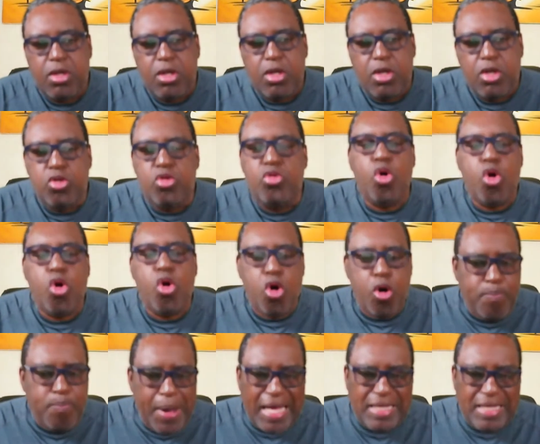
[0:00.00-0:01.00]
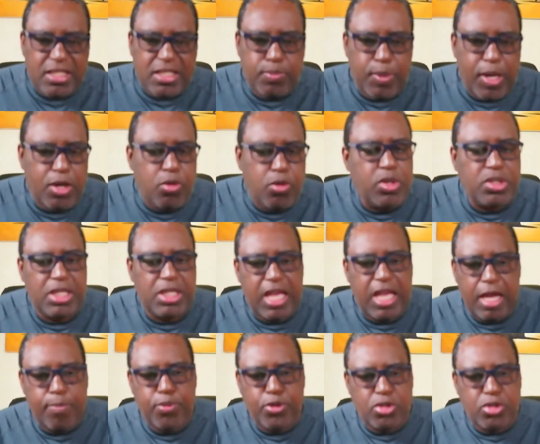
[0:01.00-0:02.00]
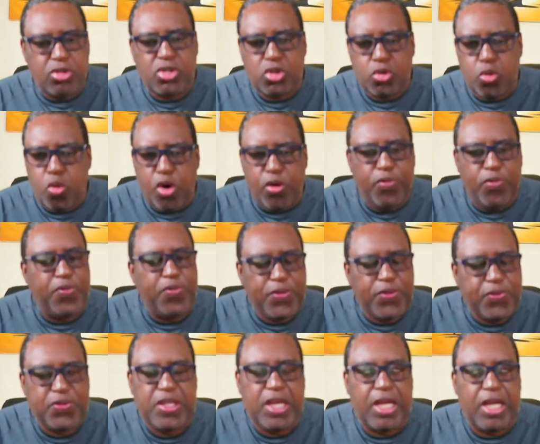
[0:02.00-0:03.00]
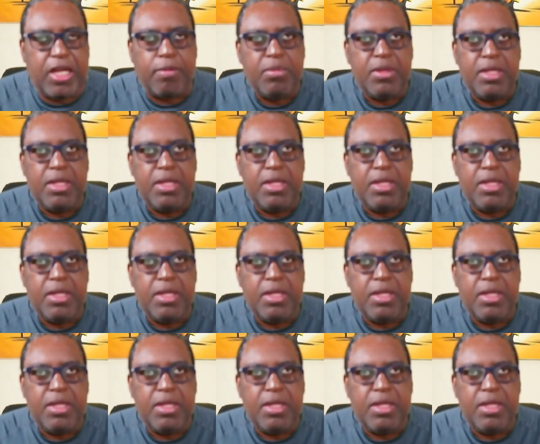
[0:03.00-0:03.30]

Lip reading: No batsman was able to score 50.